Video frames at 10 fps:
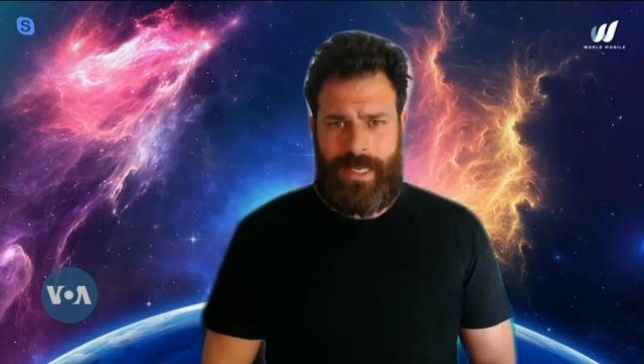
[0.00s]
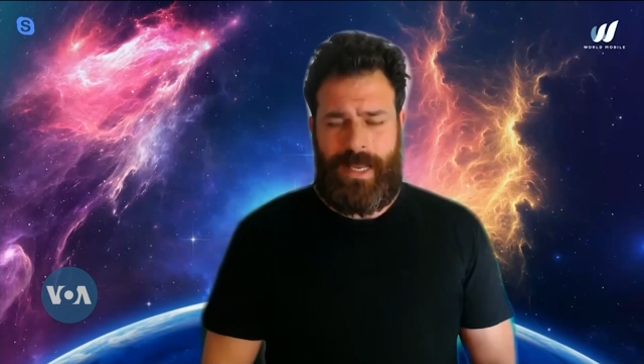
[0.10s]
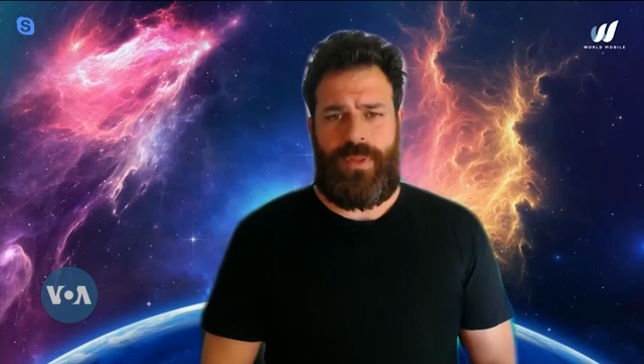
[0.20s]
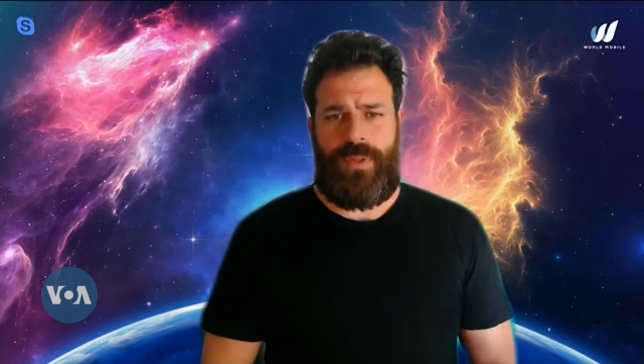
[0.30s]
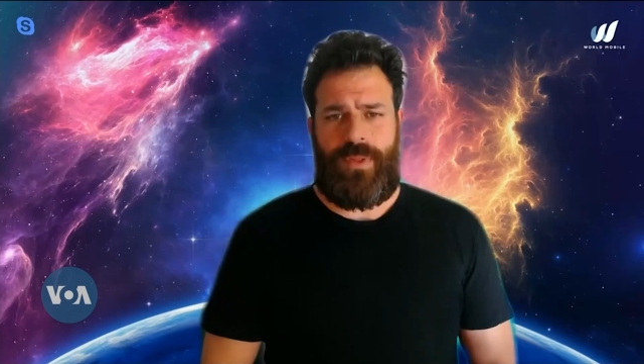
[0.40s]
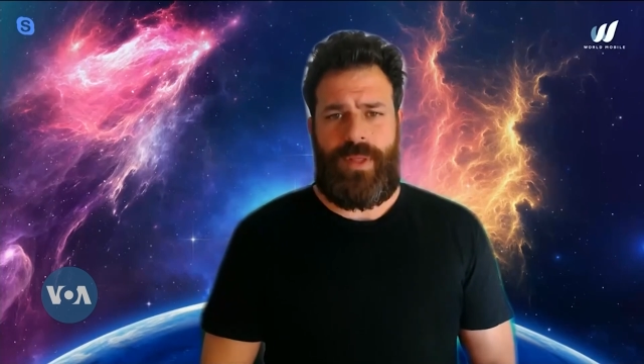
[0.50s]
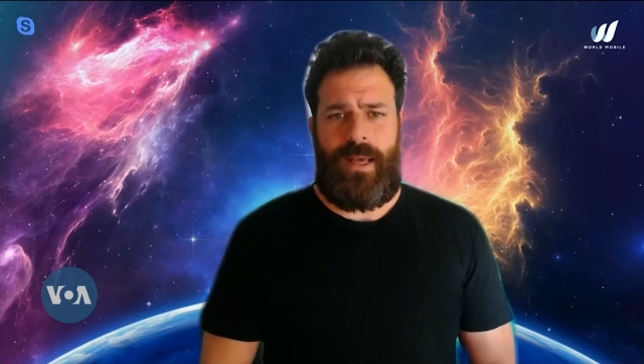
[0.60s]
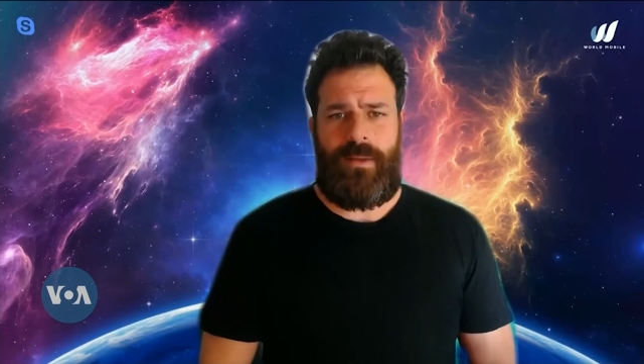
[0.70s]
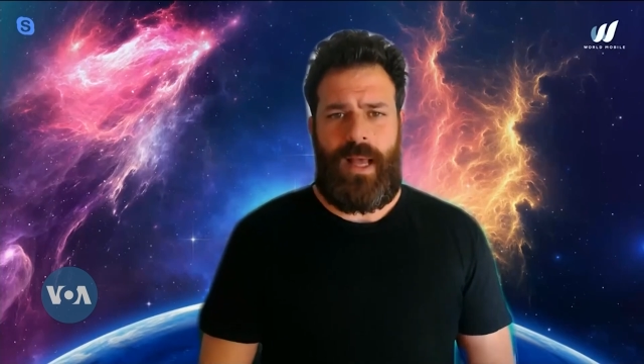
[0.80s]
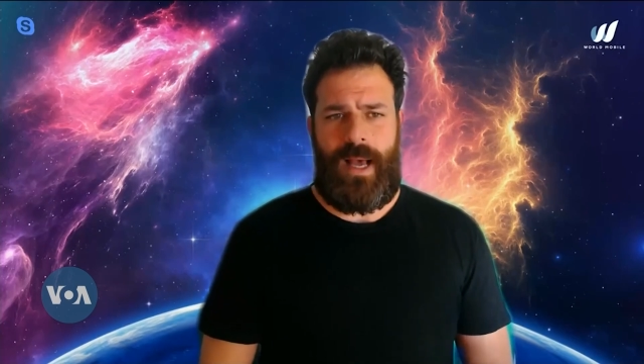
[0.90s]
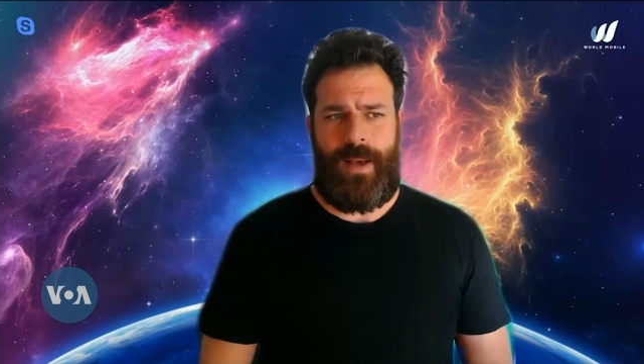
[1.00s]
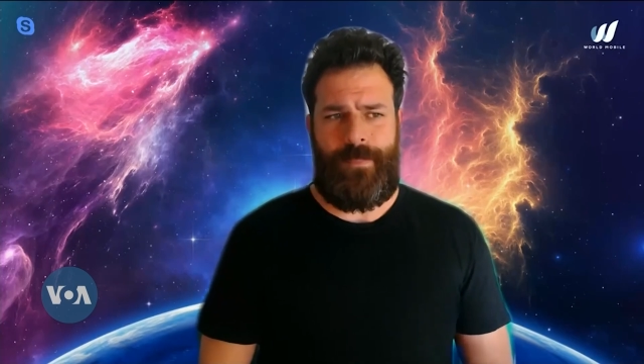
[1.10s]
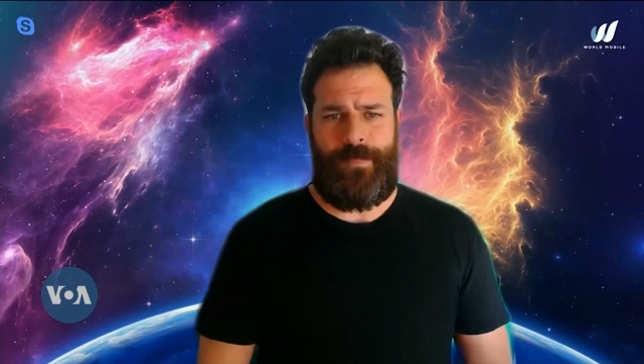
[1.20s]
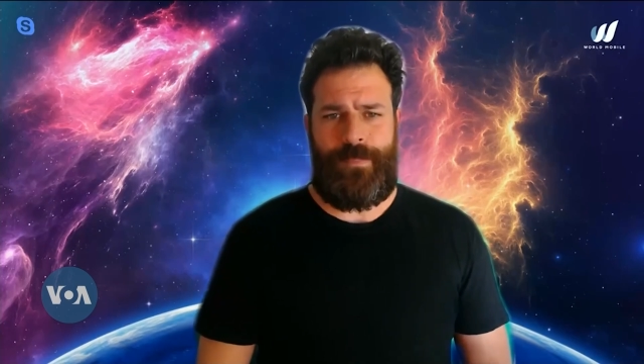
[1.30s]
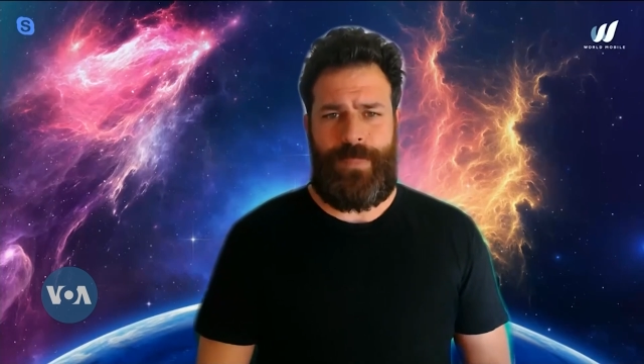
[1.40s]
bad healthcare,
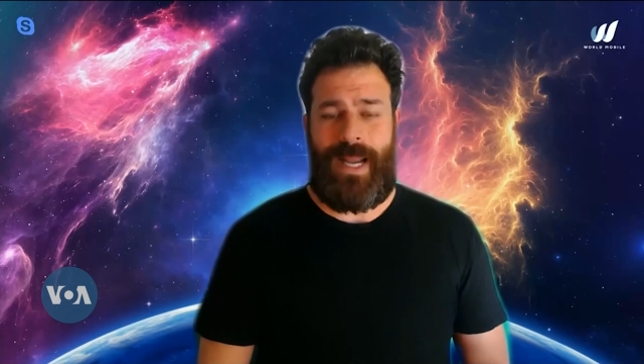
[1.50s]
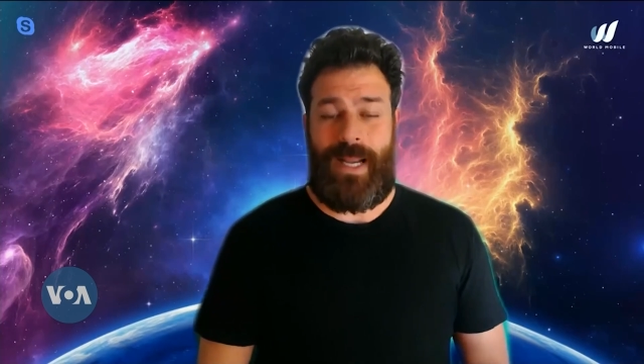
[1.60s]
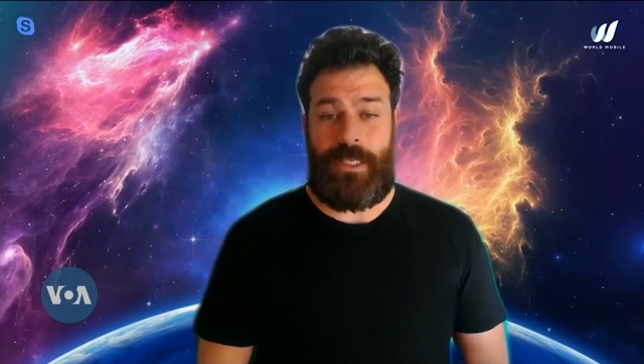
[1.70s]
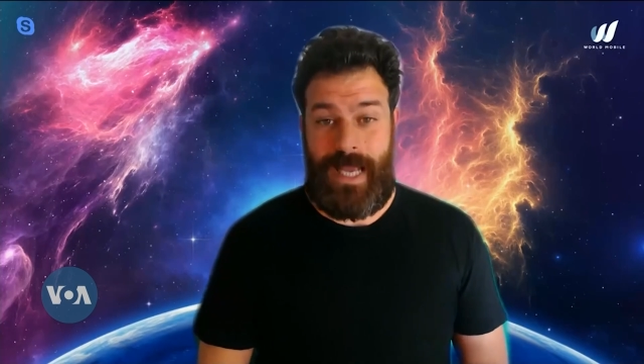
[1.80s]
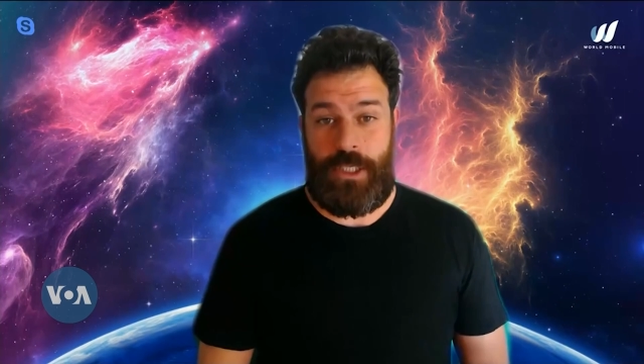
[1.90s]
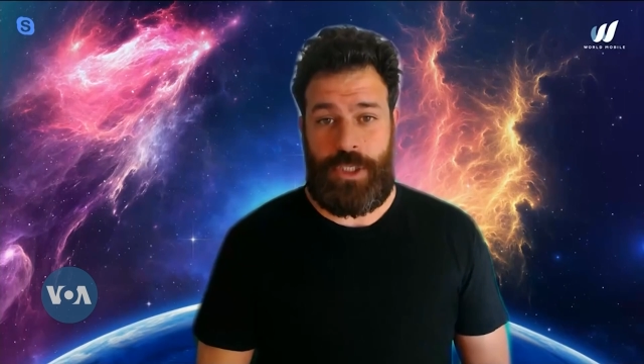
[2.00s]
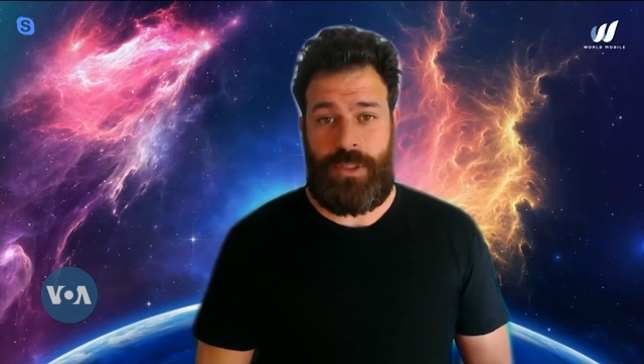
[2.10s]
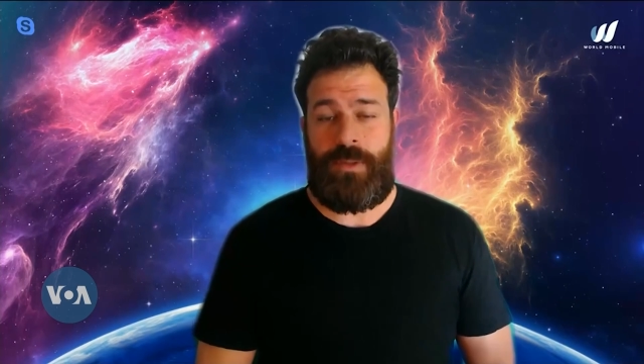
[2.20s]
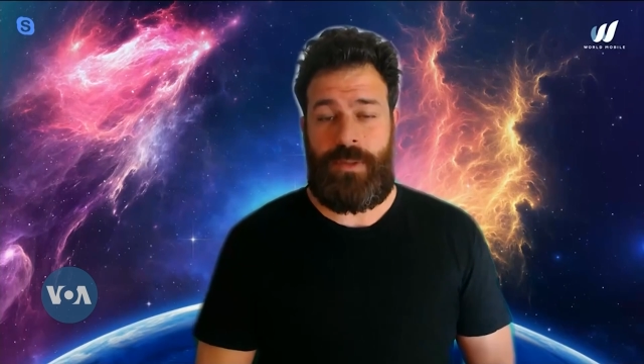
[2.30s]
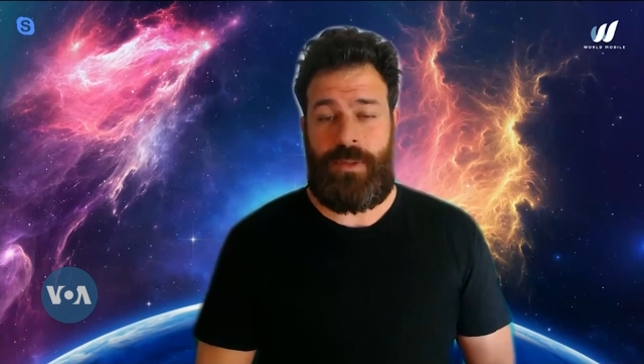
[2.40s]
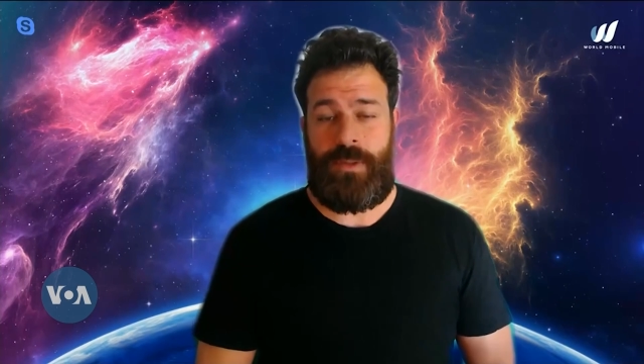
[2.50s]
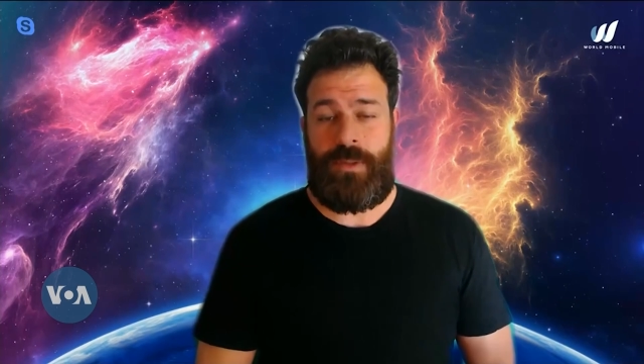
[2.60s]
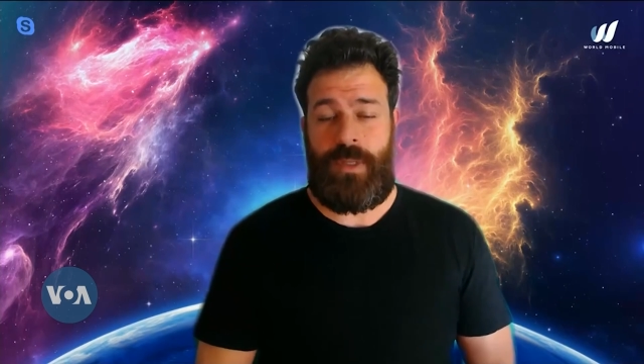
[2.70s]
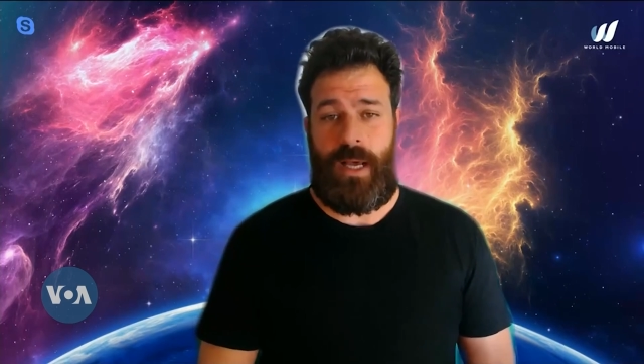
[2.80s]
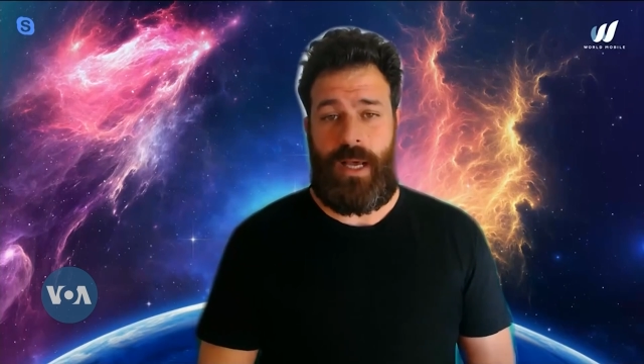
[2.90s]
um, bad education,
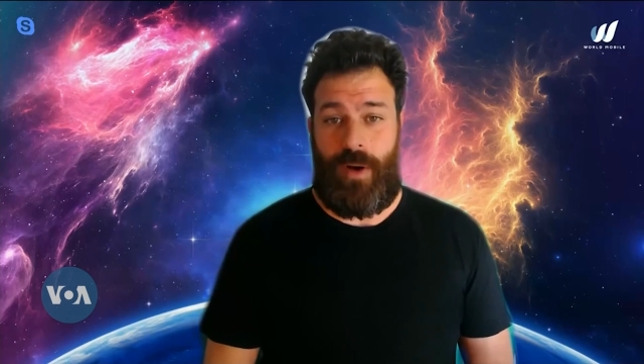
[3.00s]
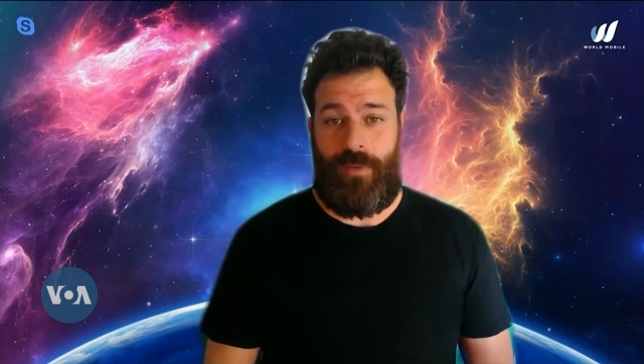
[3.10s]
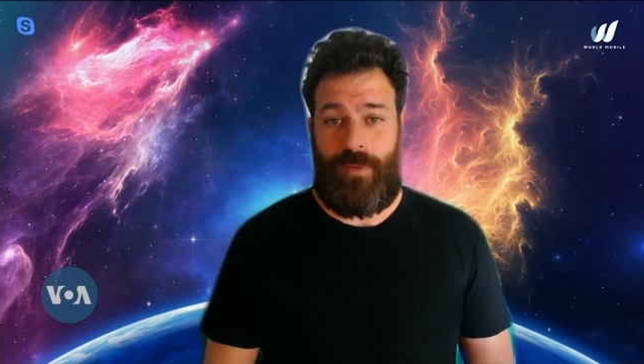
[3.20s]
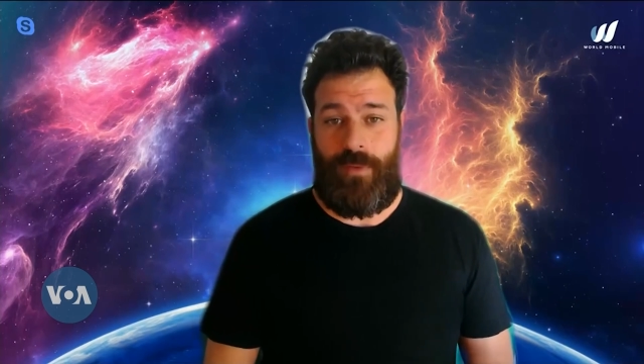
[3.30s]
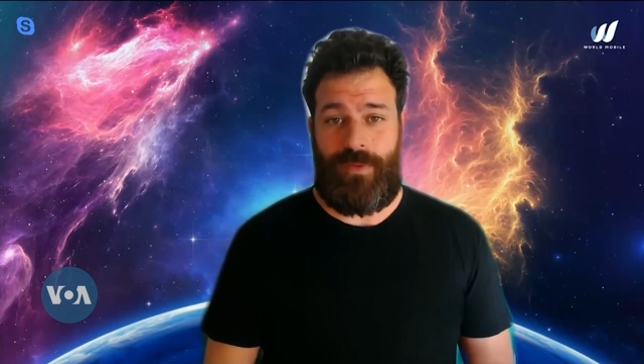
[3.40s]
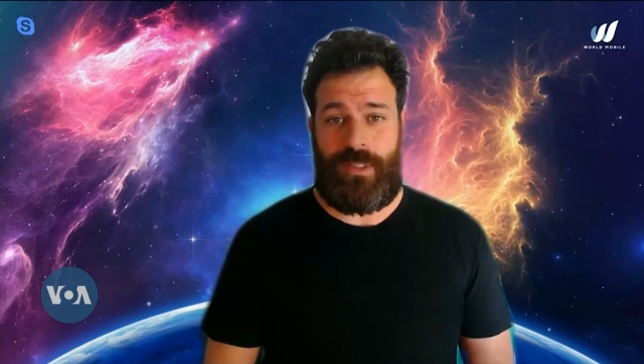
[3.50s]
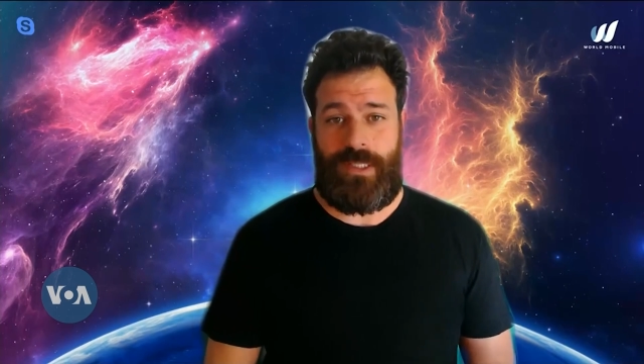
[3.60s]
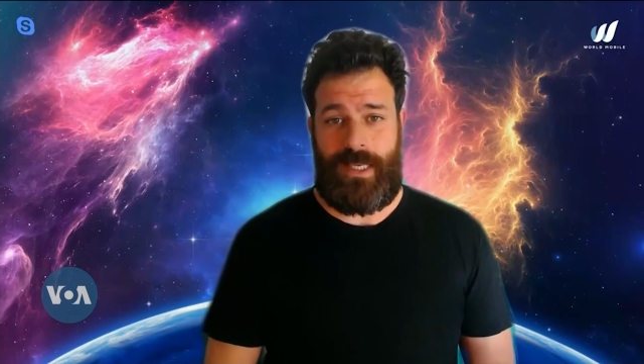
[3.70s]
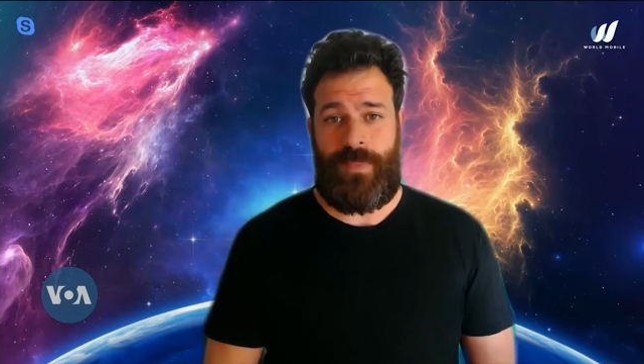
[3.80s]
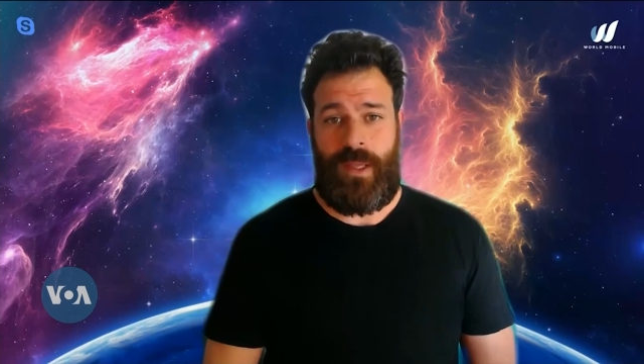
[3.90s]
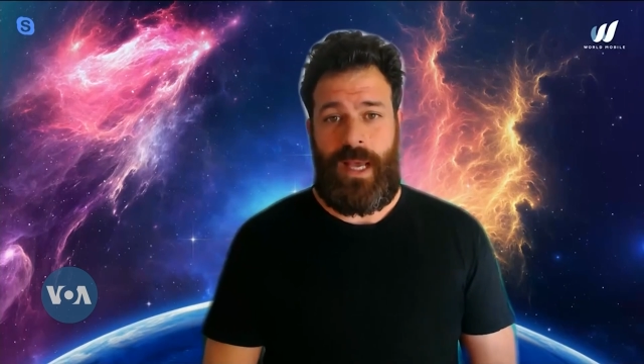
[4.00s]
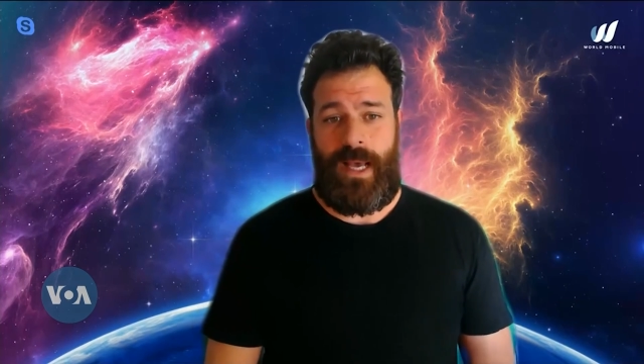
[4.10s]
uh, poverty,